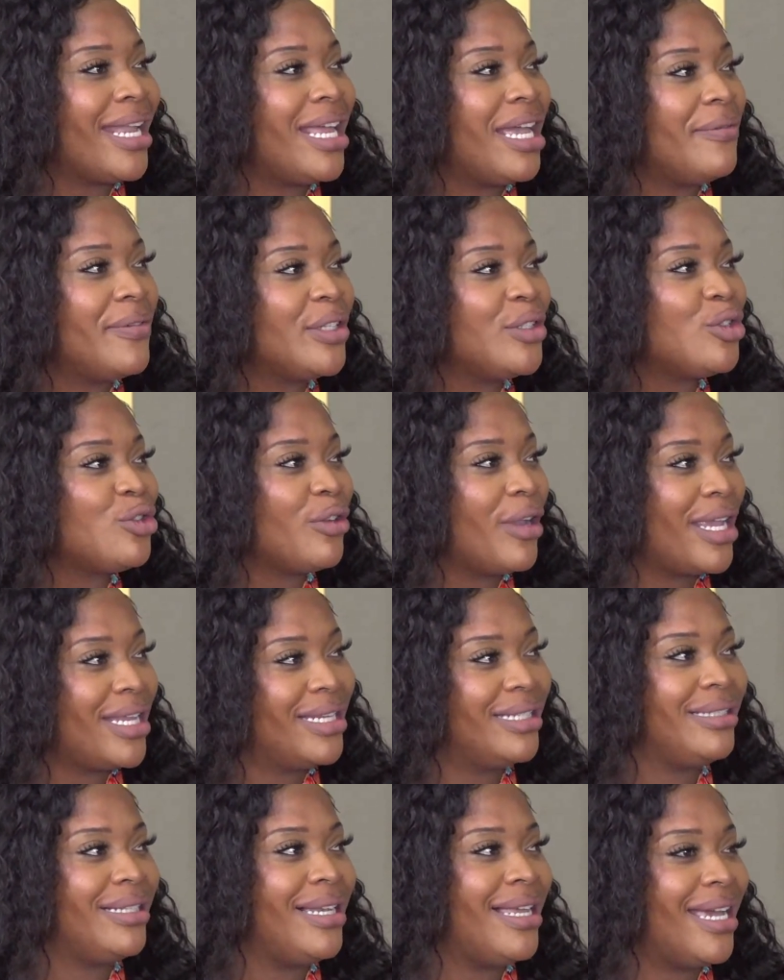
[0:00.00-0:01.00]
And having
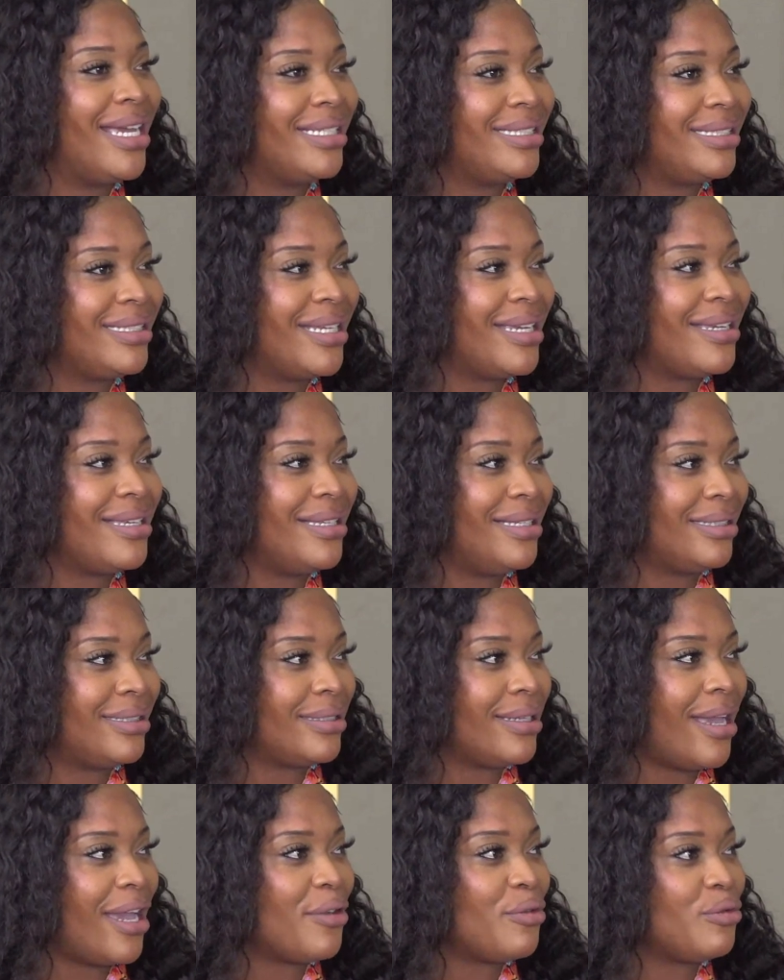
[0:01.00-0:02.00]
tried it last year,
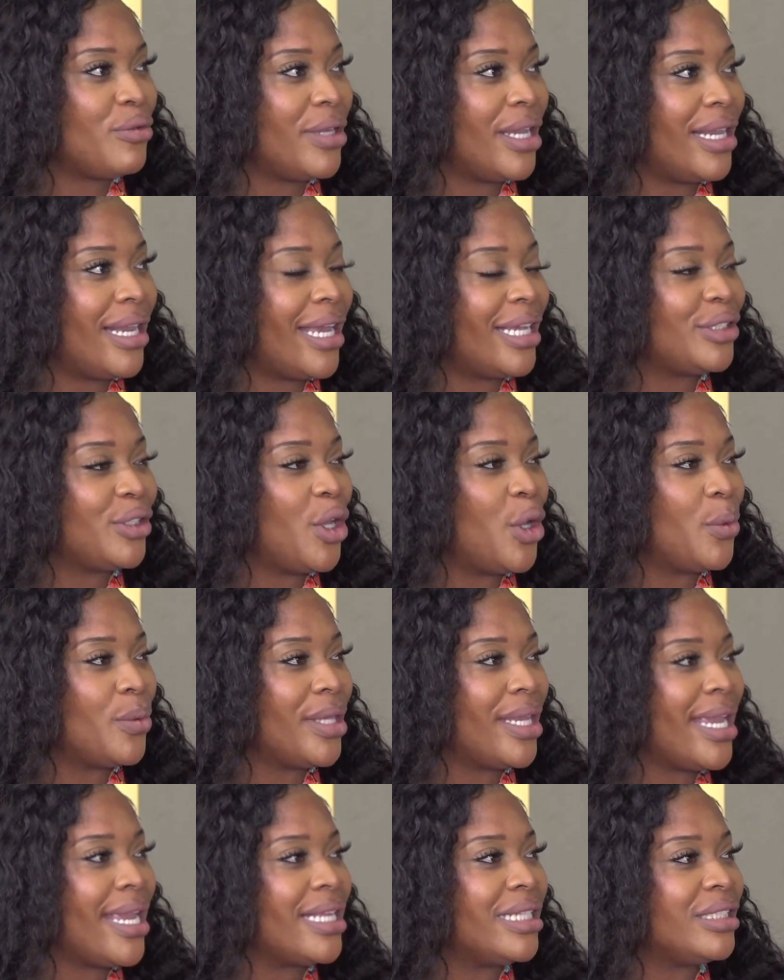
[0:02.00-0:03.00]
Easter, I realized
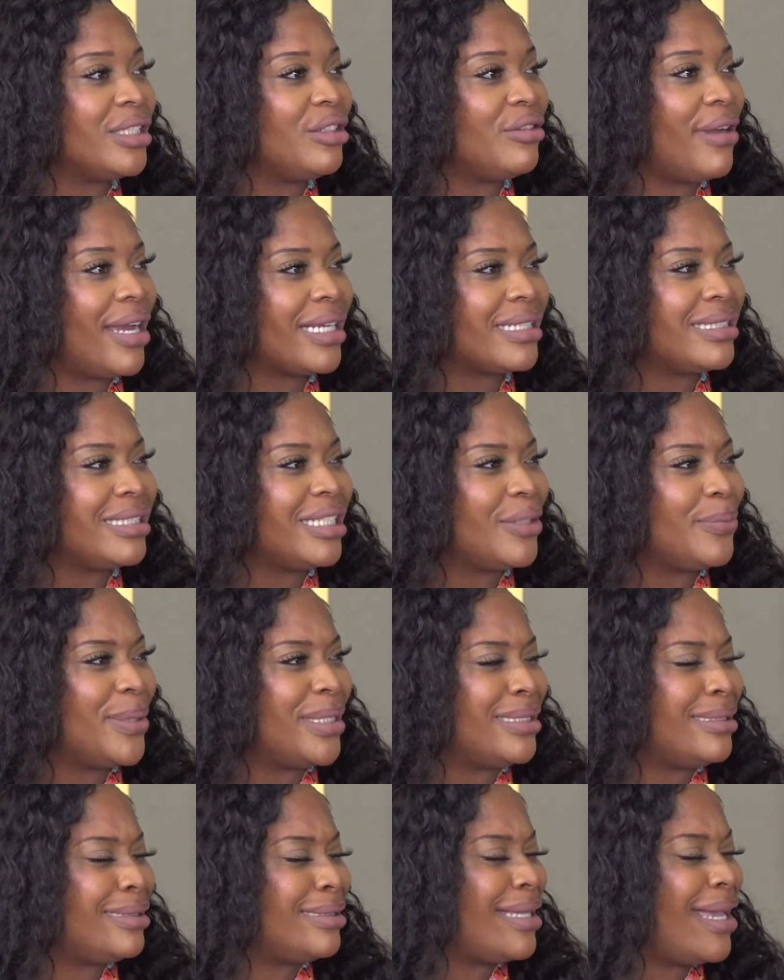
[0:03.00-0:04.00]
how they interacted
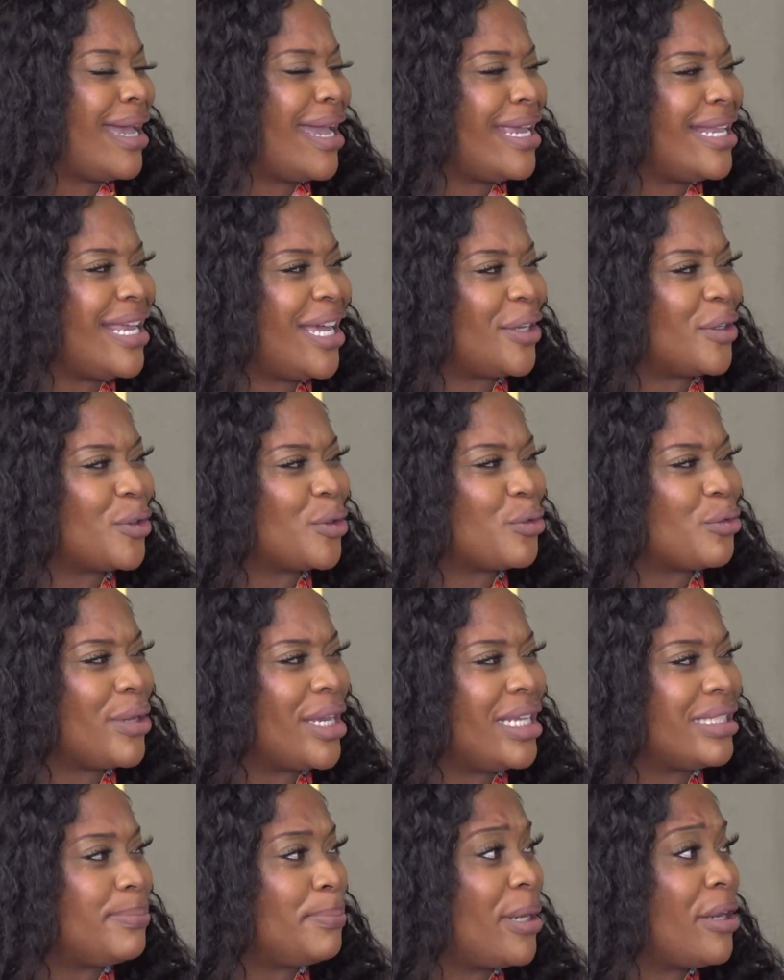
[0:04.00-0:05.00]
with style and
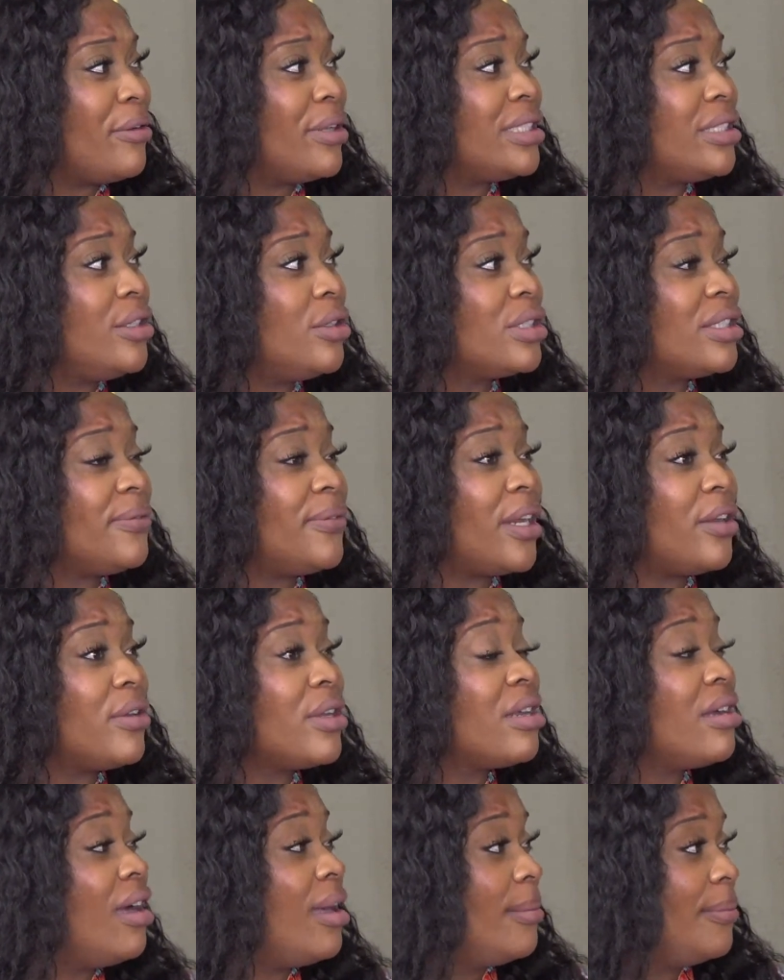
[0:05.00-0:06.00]
grace. Parents looked
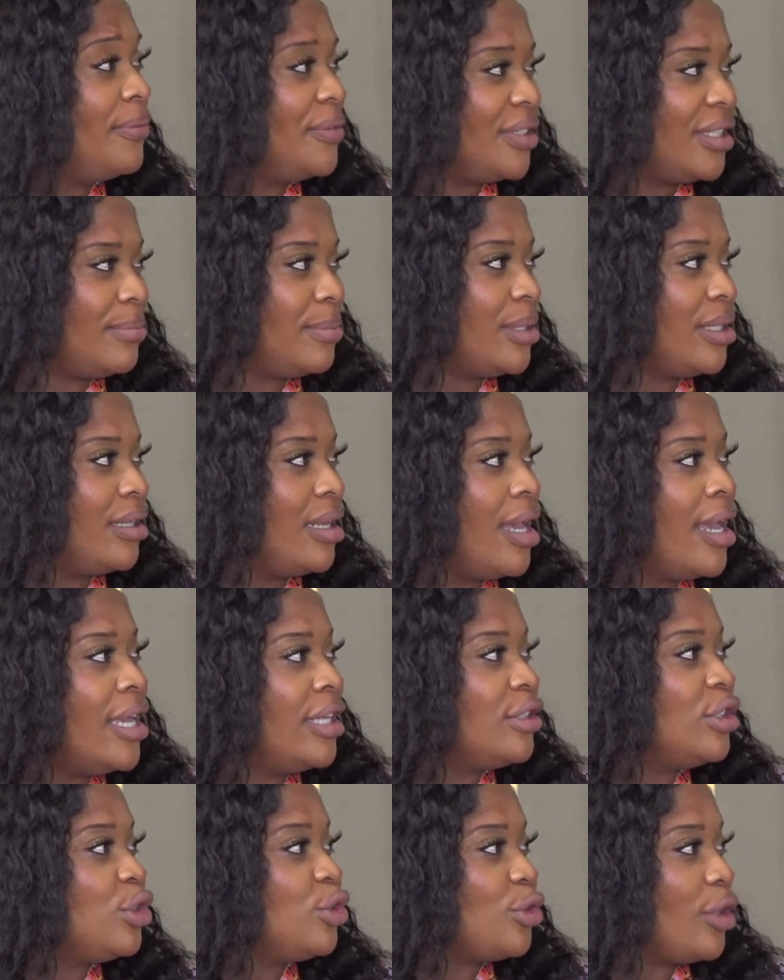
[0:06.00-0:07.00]
very comfortable
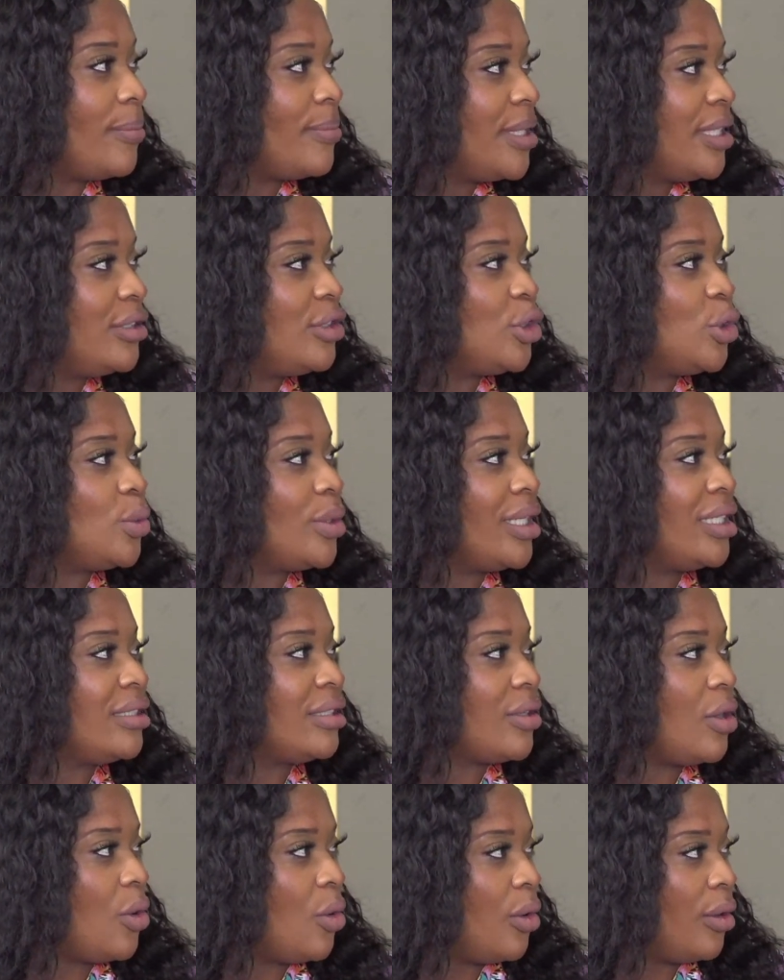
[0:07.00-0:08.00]
to drop these
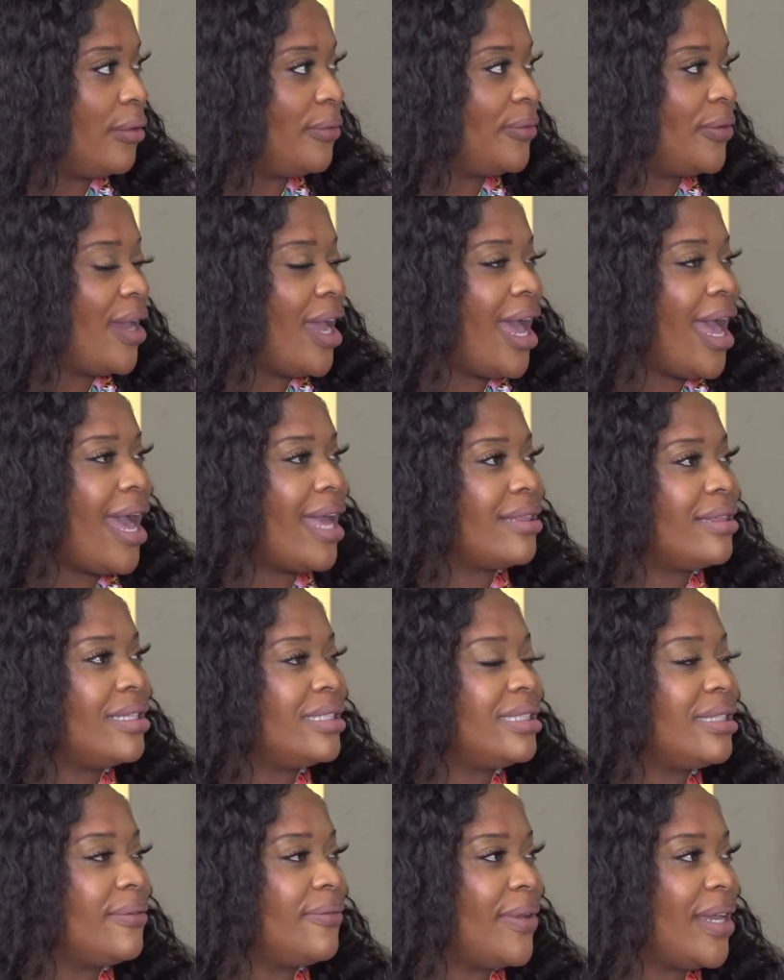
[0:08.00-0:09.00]
students off at
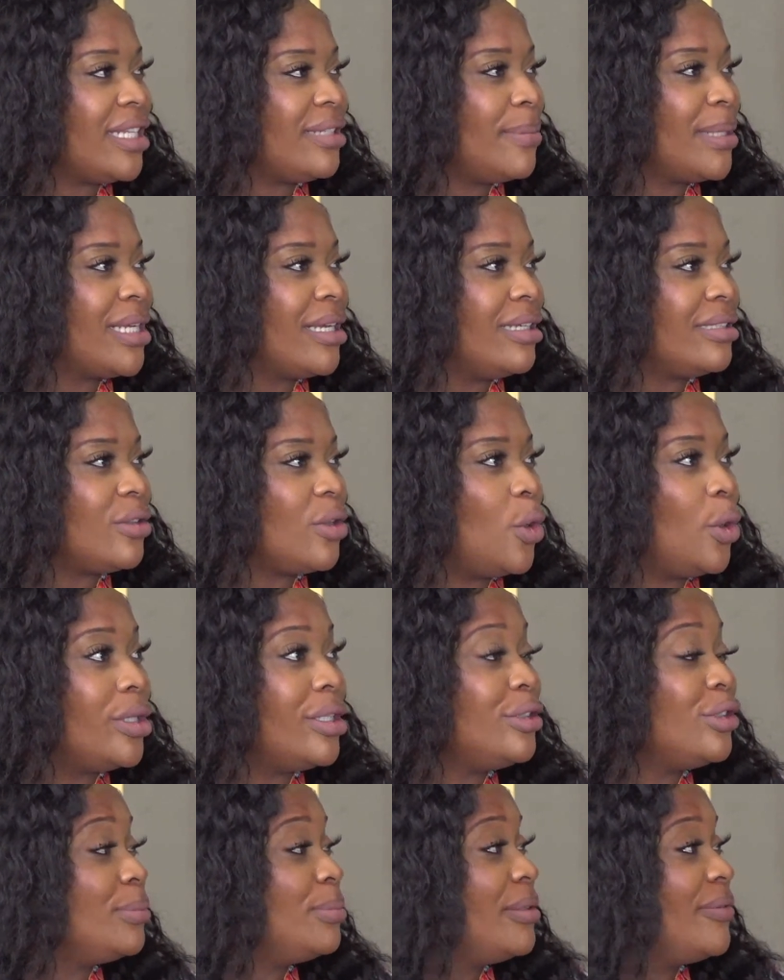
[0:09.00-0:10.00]
this event, because all
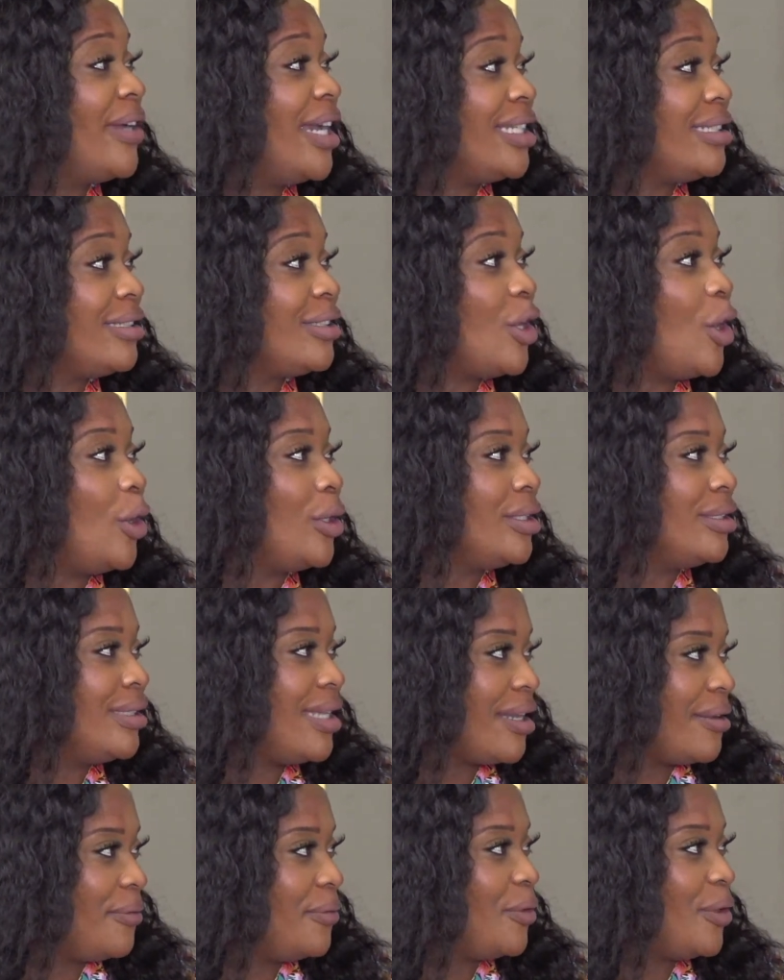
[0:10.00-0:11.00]
the supervisors on
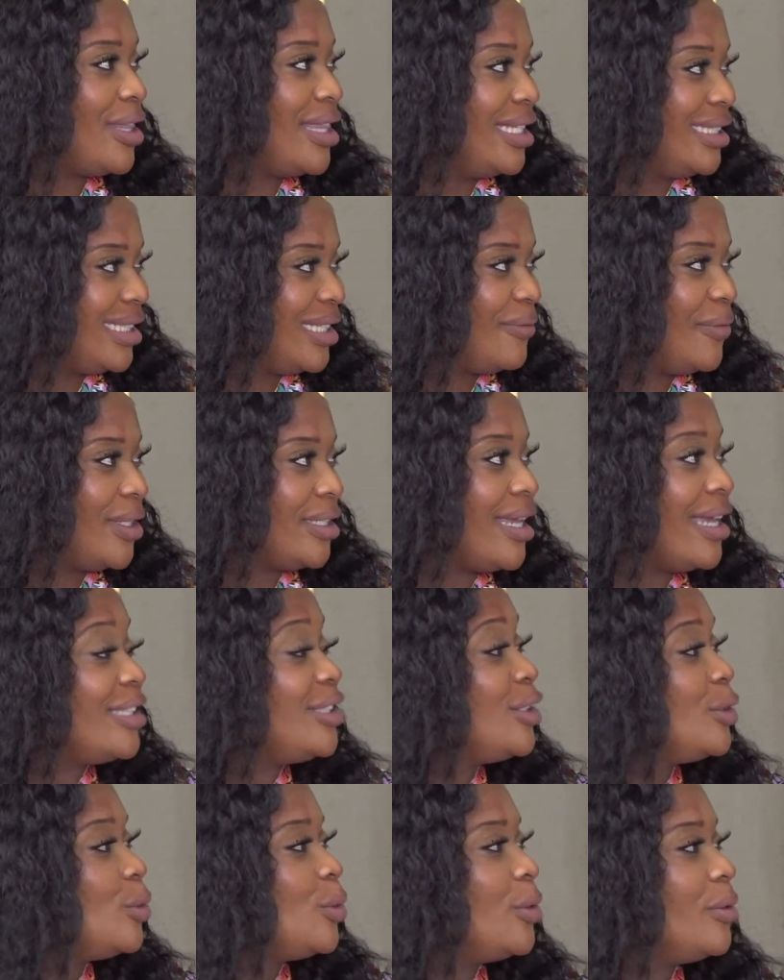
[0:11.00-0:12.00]
deck for this event
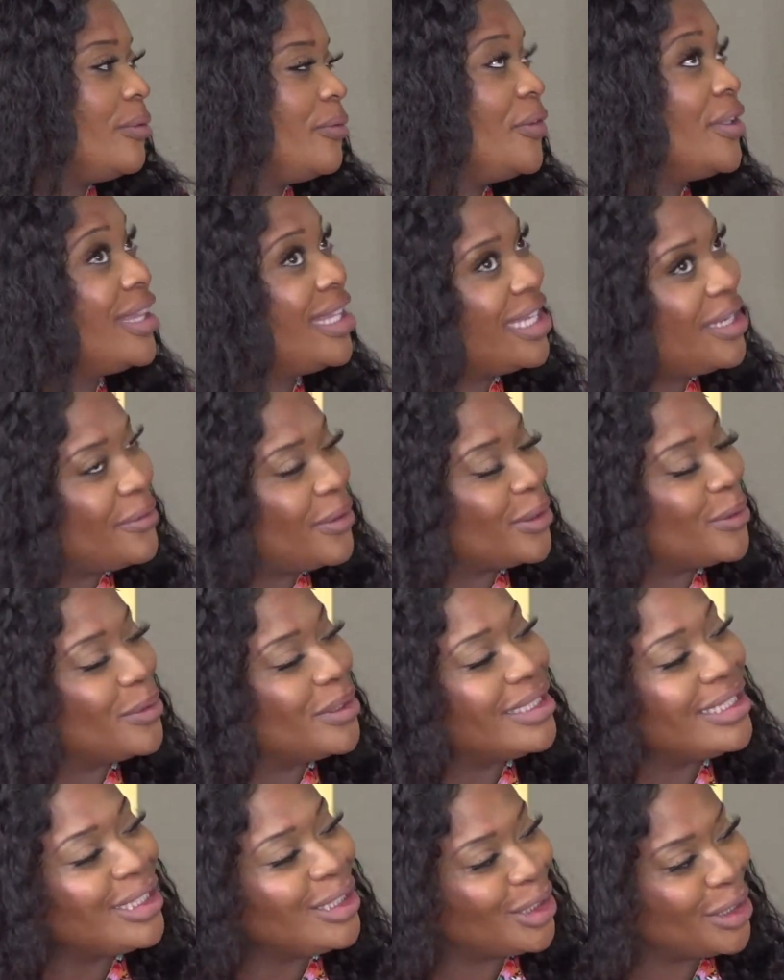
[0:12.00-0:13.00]

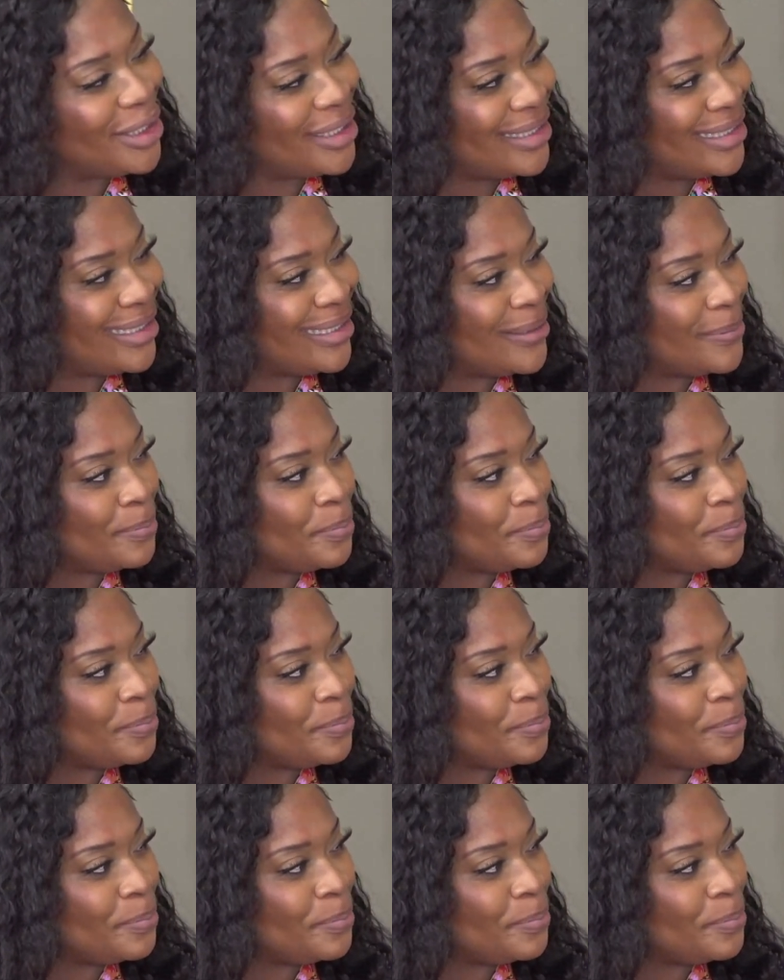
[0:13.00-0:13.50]
were teachers.